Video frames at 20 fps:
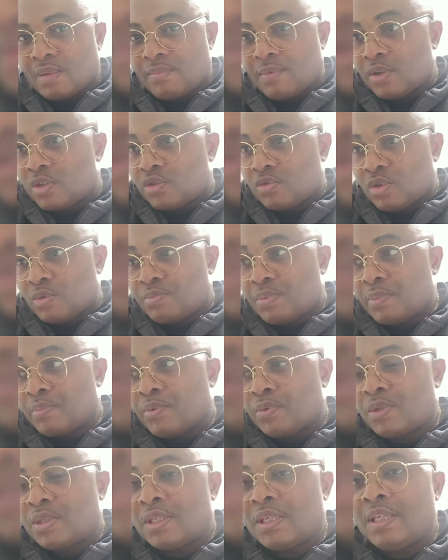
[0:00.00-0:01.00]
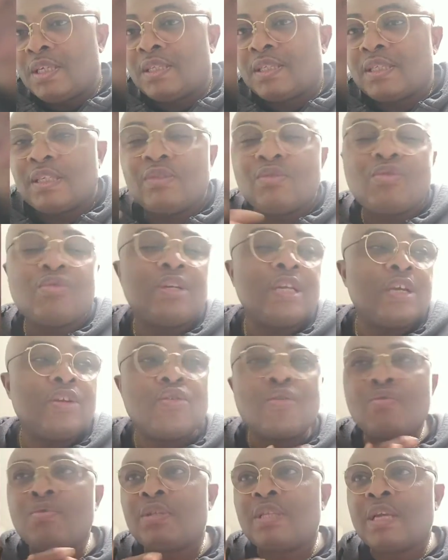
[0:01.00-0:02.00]
But some people see it, they
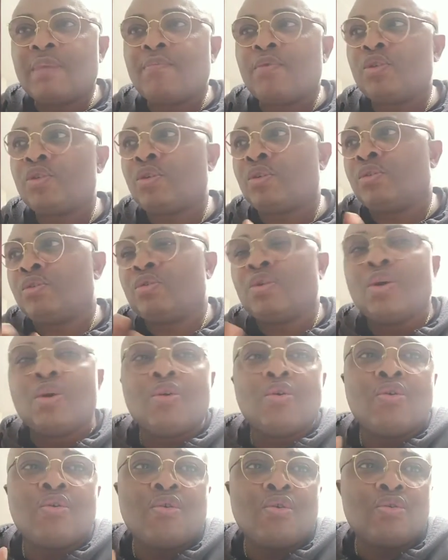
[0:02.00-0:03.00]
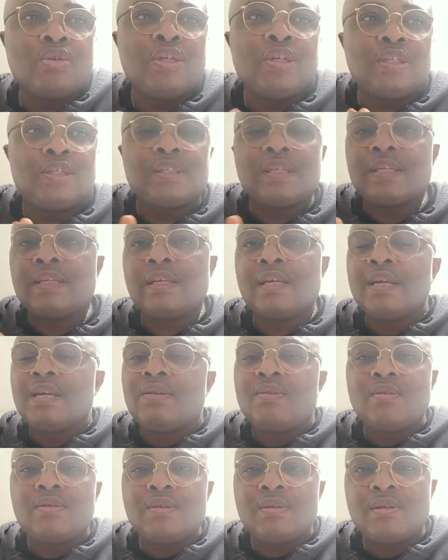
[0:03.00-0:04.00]
go with emotions. Oh, this said,
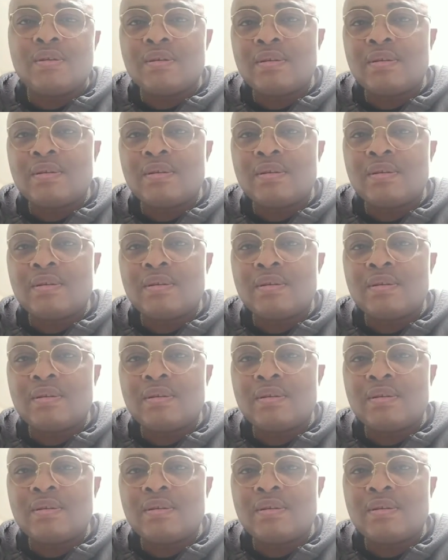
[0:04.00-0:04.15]
no.